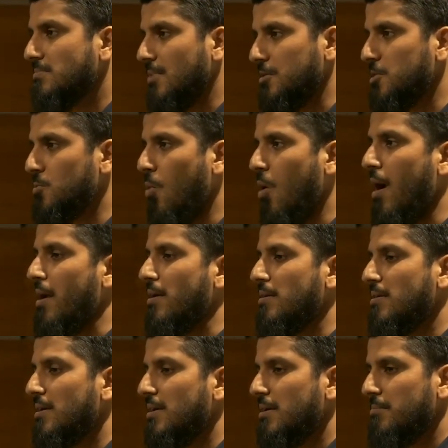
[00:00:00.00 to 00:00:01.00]
I said, why?
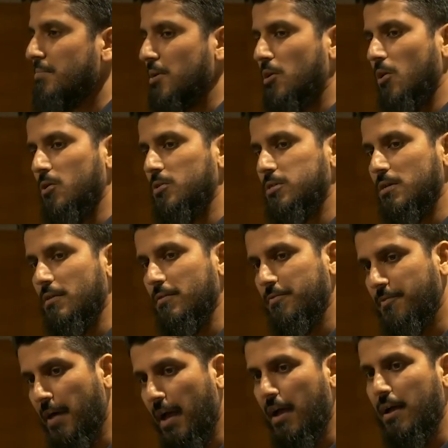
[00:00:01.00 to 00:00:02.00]
Because
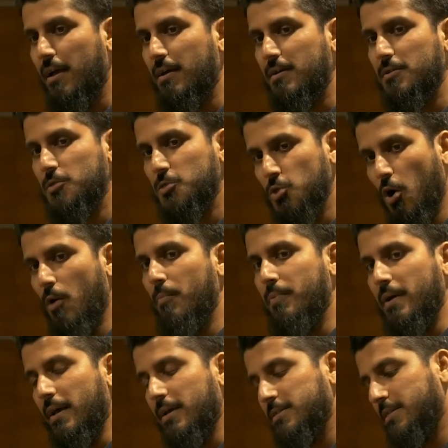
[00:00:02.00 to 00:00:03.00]
that
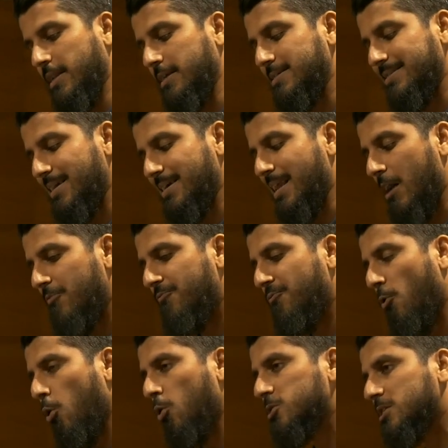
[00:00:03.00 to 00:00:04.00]
job, they're now
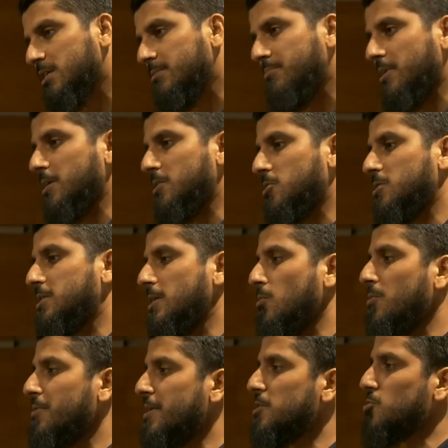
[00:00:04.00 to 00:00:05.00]
forcing me to deal
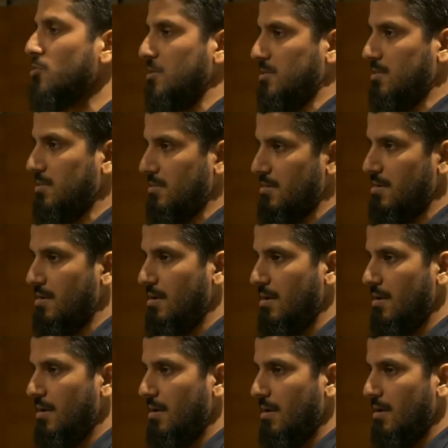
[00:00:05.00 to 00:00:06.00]
with interest.
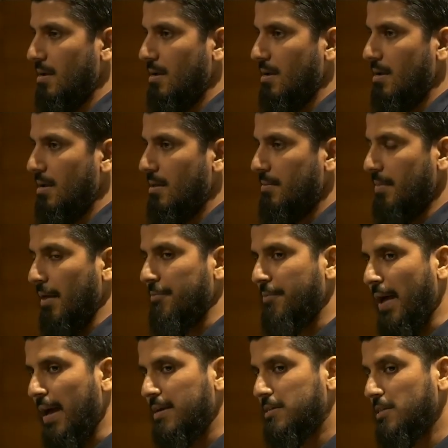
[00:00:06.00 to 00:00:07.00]
Now,
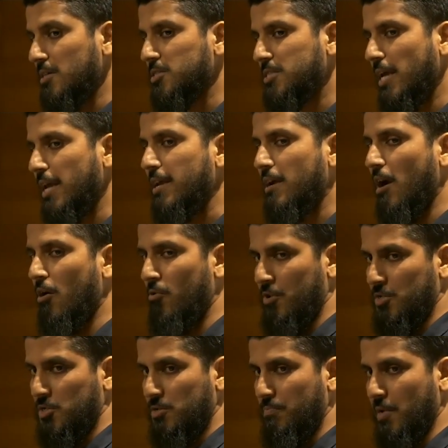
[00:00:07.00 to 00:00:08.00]
that does take
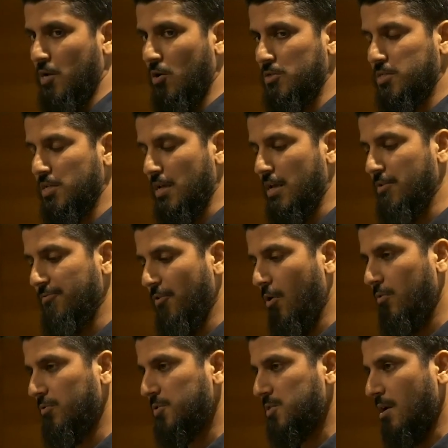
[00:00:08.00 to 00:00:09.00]
courage because it
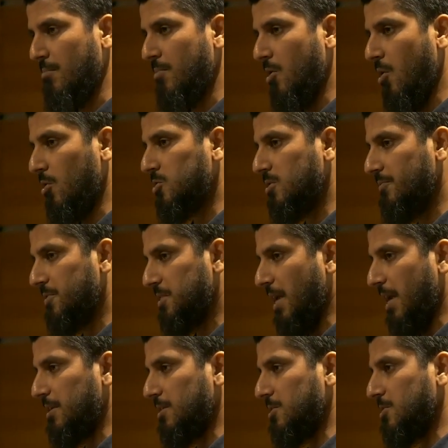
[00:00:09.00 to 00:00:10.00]
involves some loss of
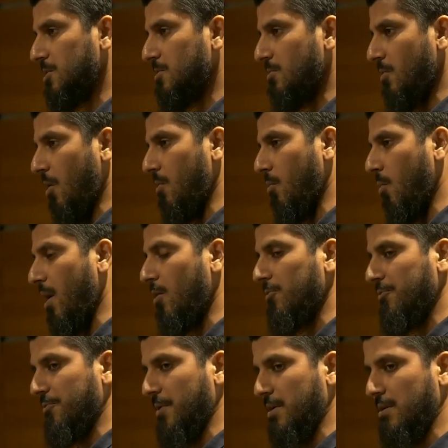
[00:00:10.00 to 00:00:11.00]
status and
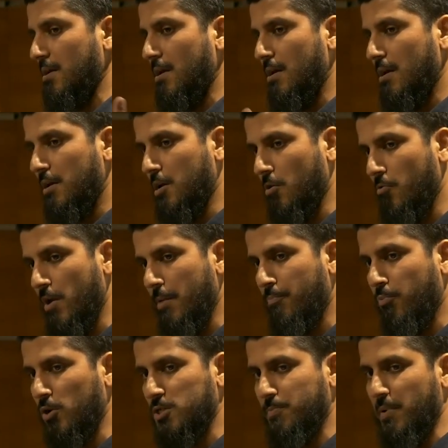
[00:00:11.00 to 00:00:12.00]
wealth and career
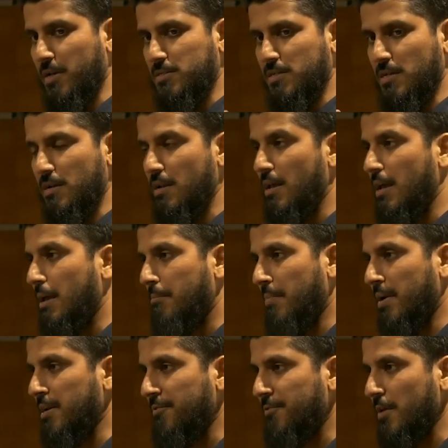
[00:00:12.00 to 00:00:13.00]
prospects and
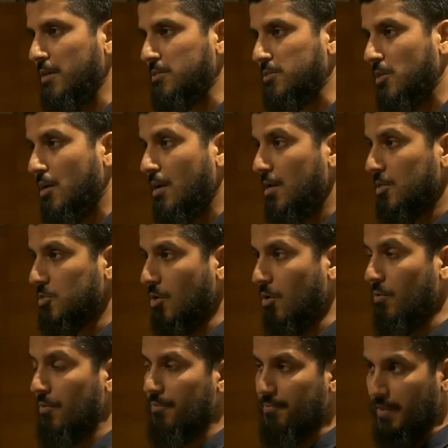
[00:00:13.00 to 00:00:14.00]
many things.
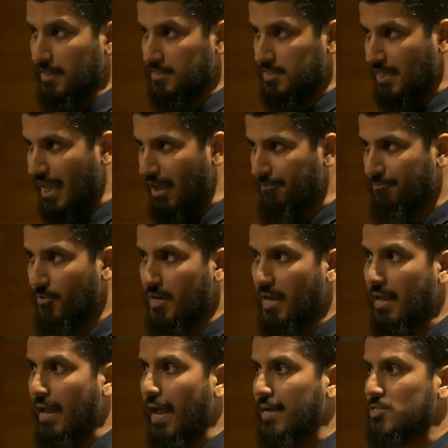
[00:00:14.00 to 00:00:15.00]
So it's
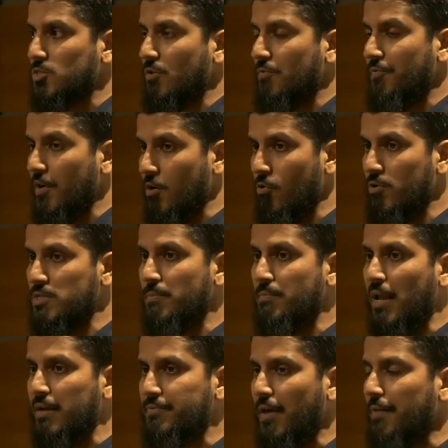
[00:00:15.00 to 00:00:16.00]
everyday acts of heroism
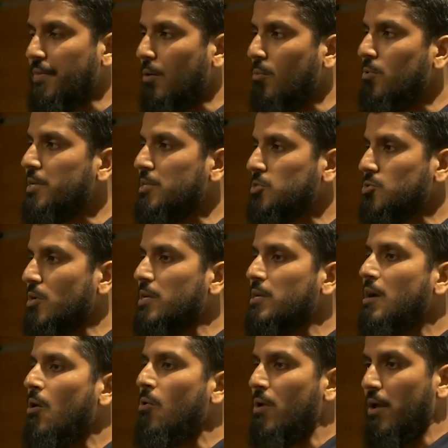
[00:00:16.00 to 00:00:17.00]
like that we need to
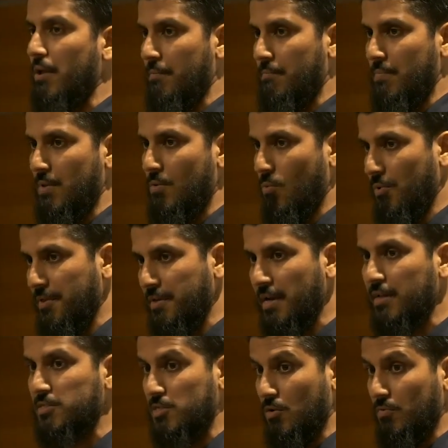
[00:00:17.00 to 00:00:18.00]
inculcate within
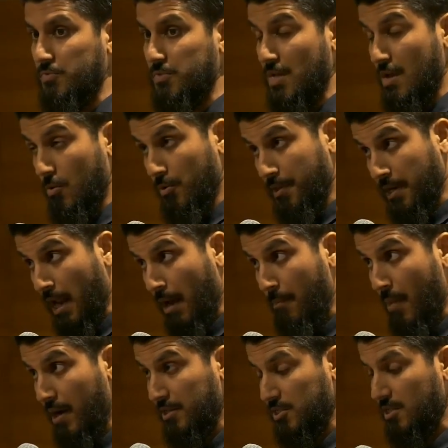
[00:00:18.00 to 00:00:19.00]
ourselves, within our
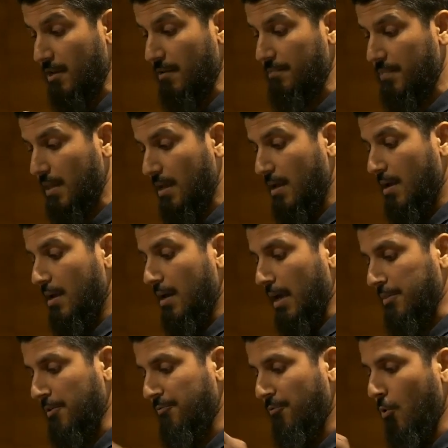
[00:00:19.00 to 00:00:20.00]
mindset.
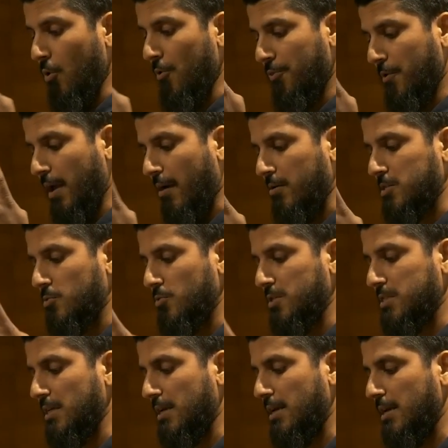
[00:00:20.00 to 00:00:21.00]
And the fourth
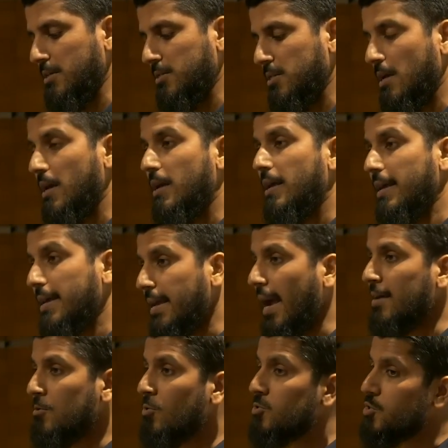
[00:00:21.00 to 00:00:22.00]
characteristic is it
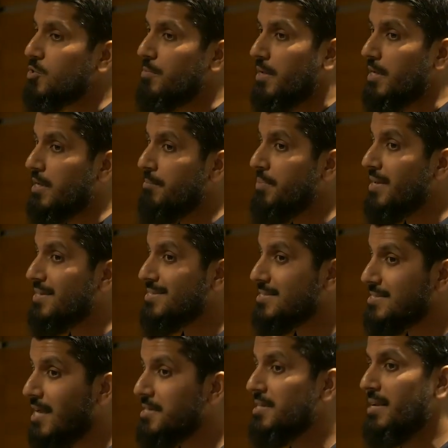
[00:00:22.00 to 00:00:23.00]
can be a
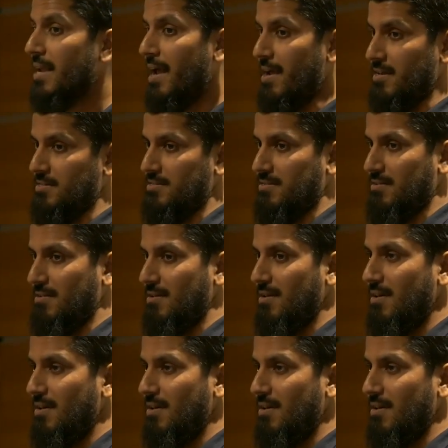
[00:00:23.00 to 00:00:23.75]
sudden act.